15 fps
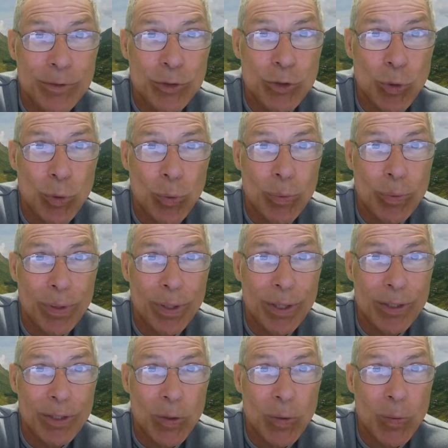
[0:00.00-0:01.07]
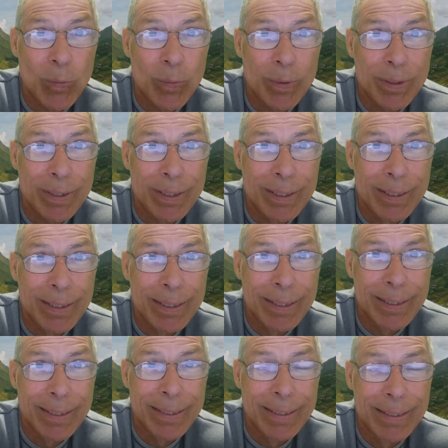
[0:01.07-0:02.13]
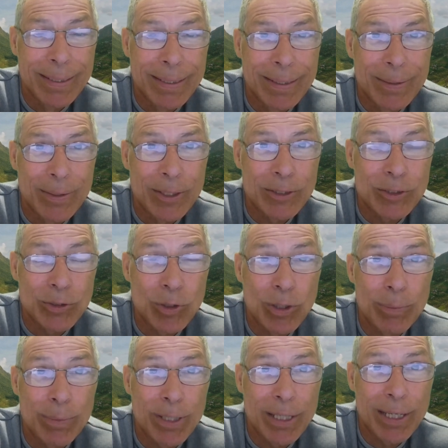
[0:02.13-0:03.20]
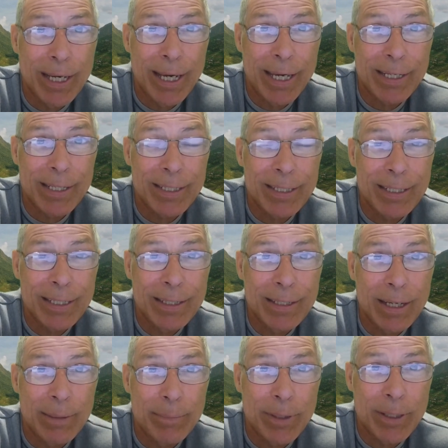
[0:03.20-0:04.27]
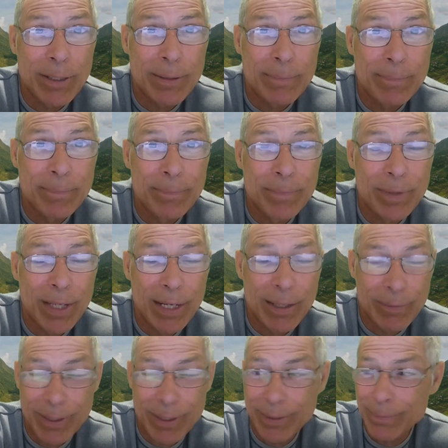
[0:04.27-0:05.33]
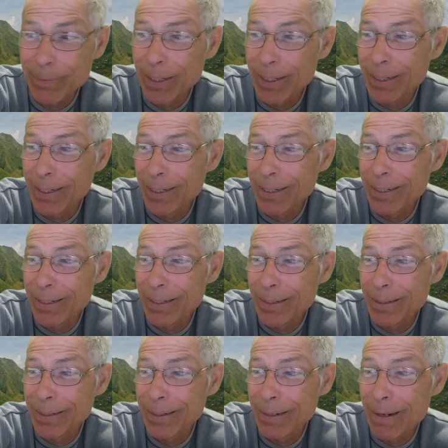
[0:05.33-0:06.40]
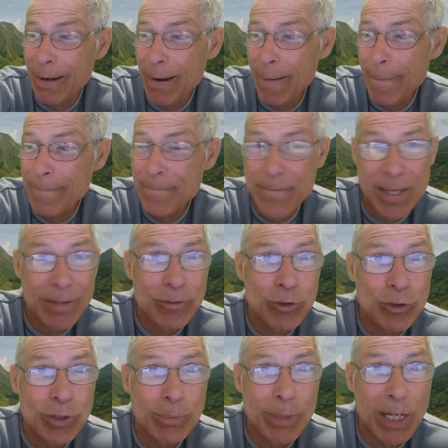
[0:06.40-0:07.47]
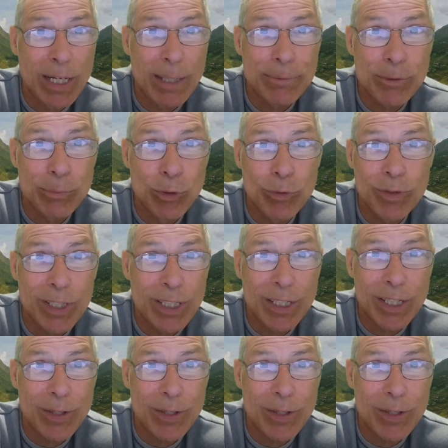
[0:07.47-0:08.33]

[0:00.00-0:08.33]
So there you go. This is going to be editing nightmare. Anyway, if you see my lips moving